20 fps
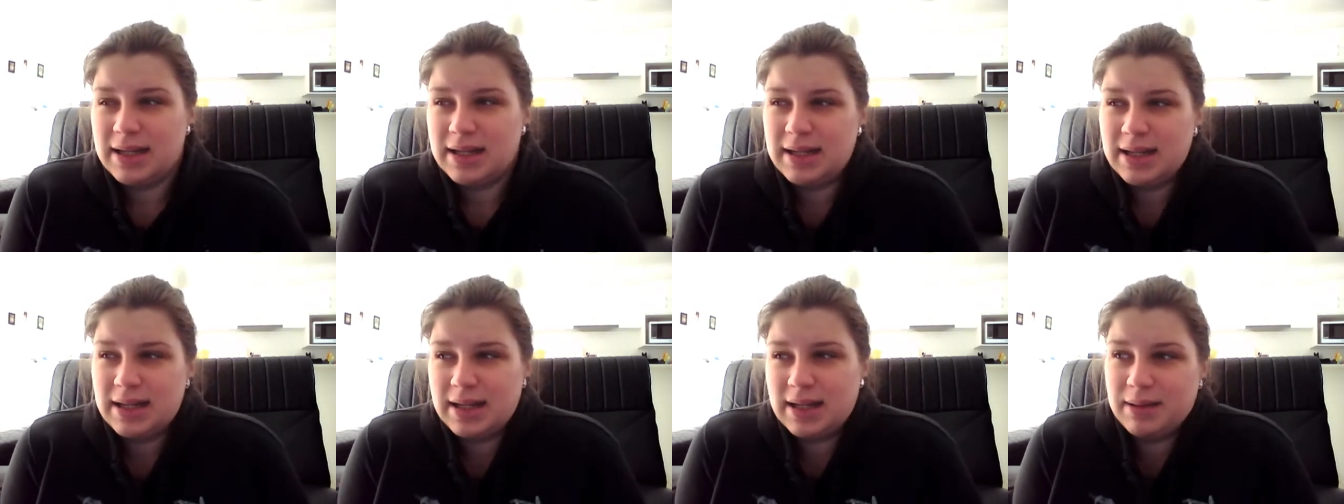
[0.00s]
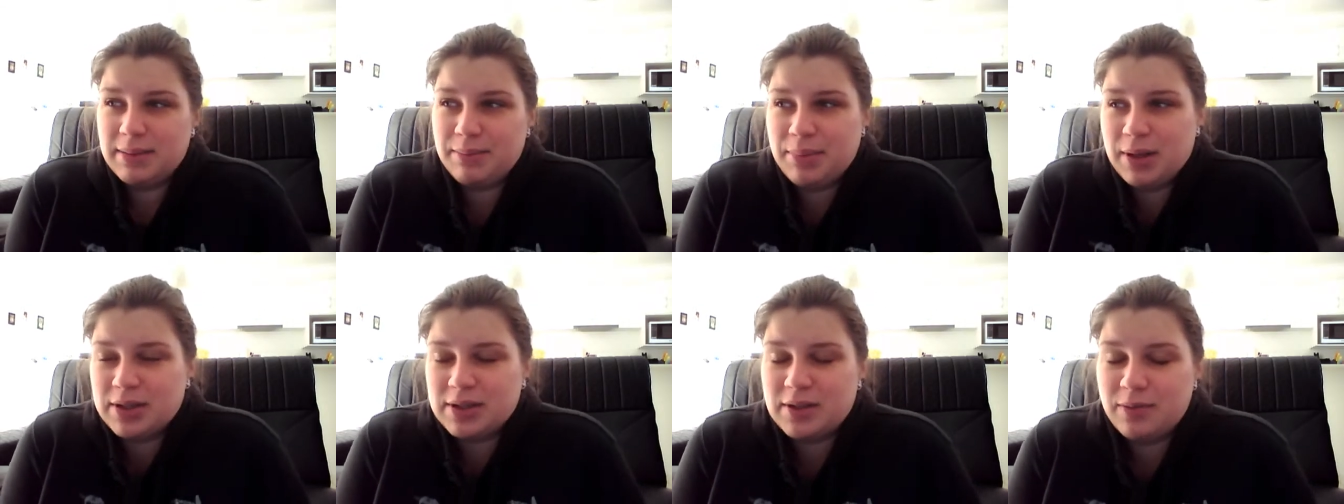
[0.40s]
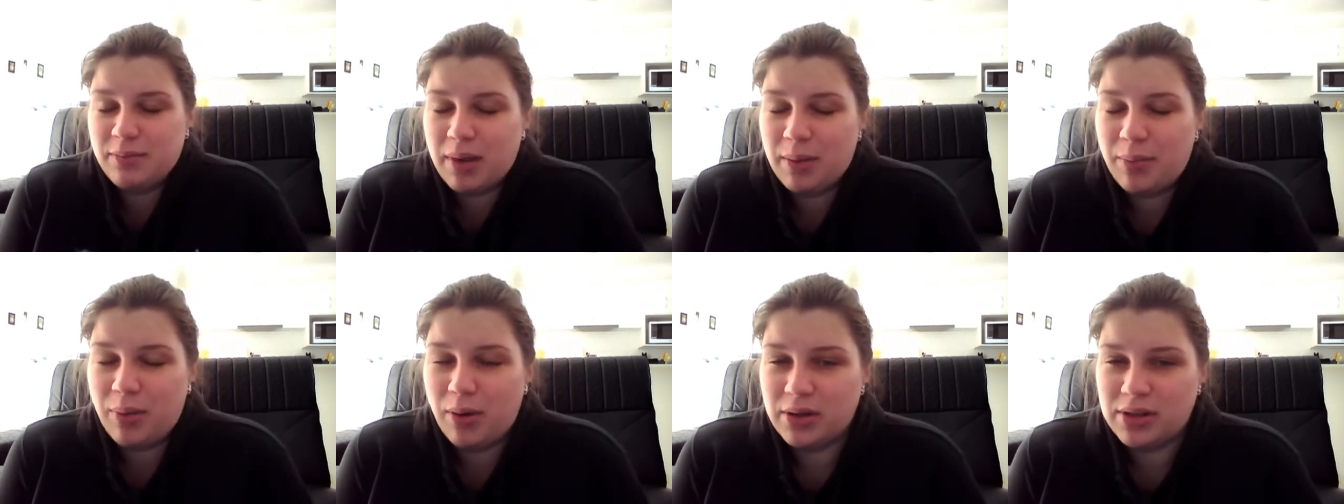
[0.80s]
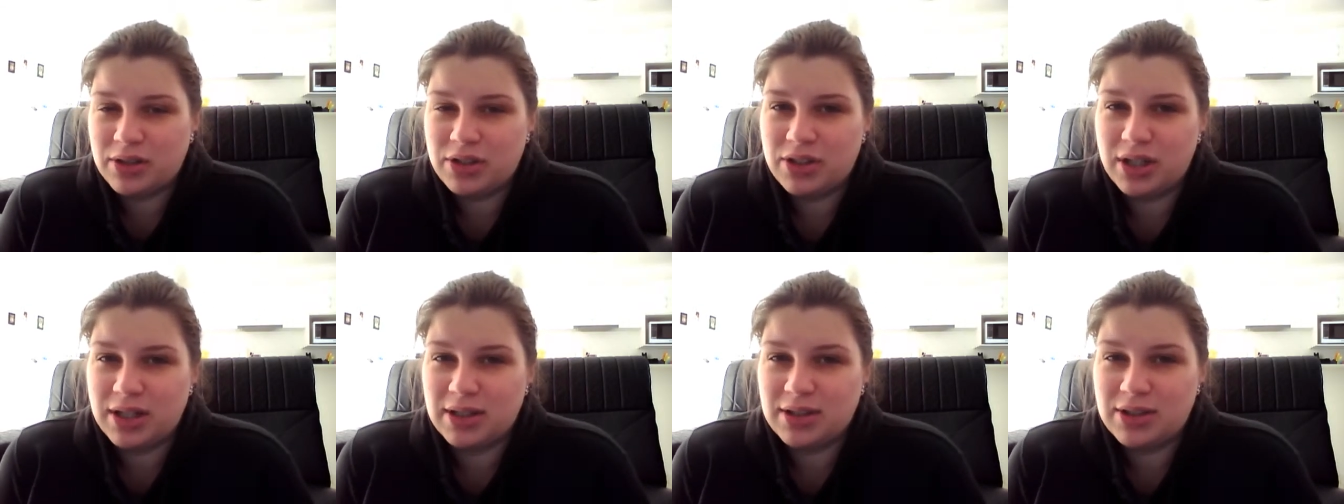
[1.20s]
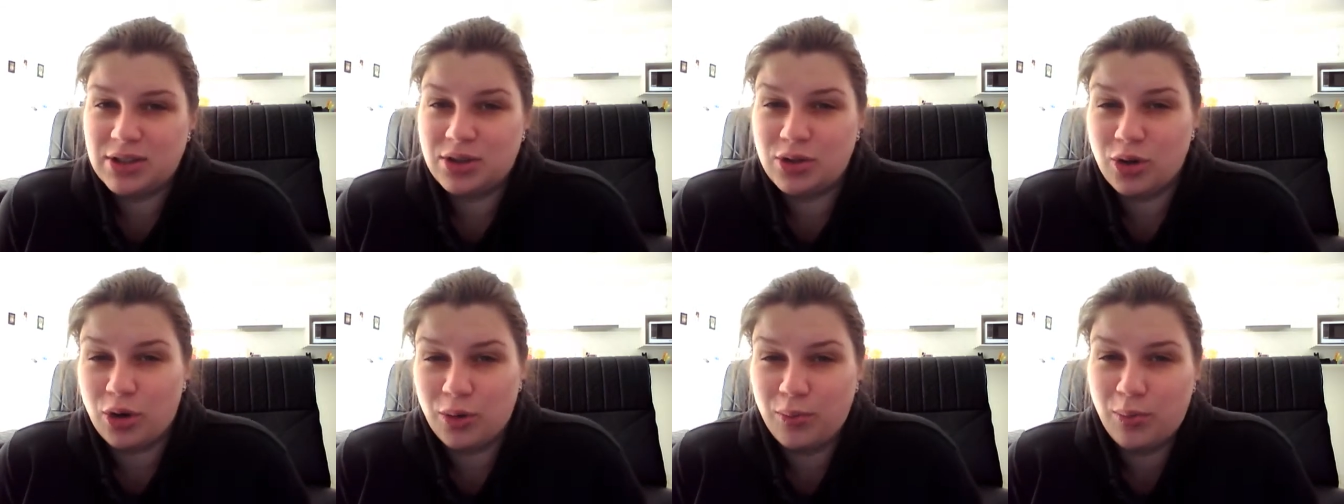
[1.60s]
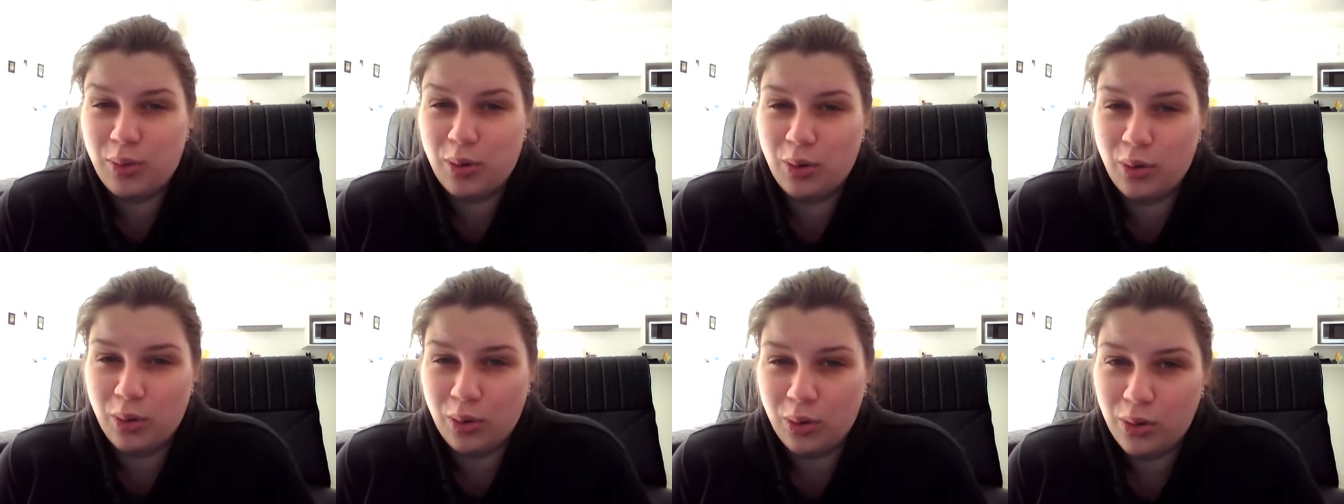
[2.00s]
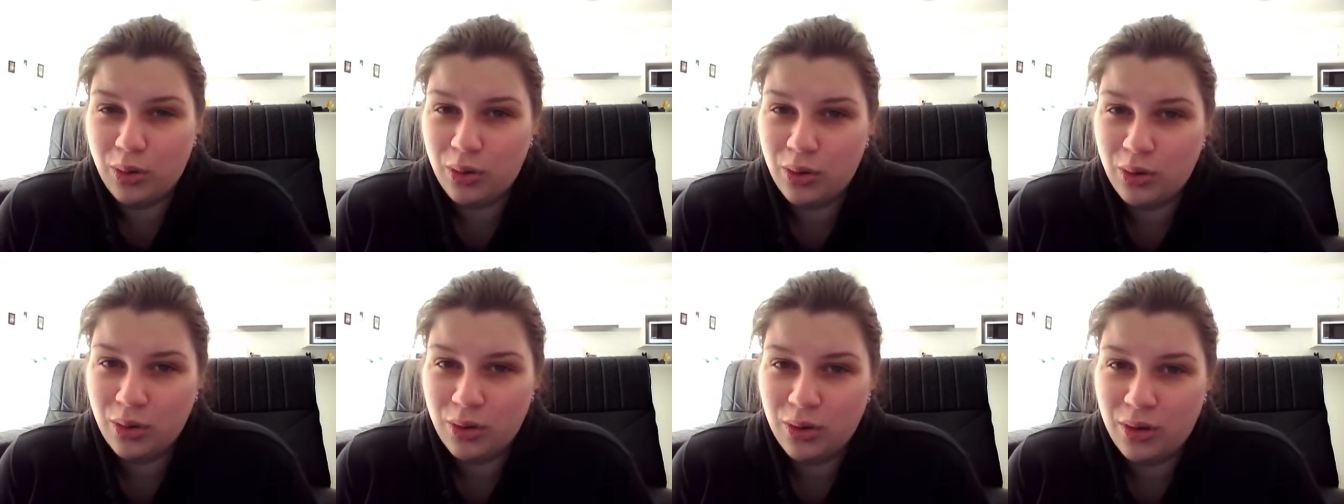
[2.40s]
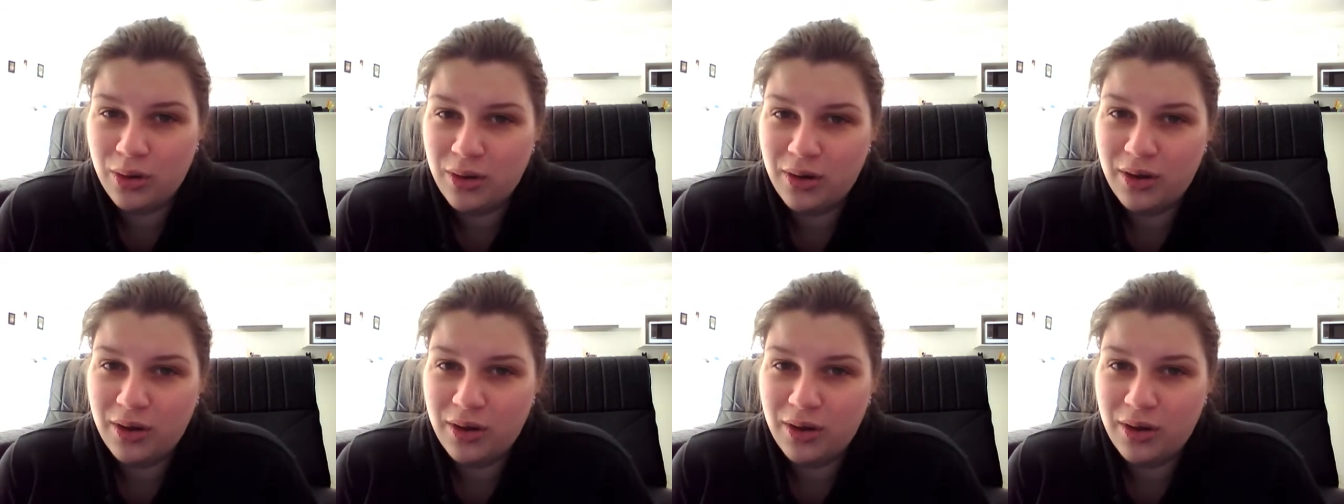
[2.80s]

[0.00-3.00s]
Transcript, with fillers: that because of my posture, is so poor.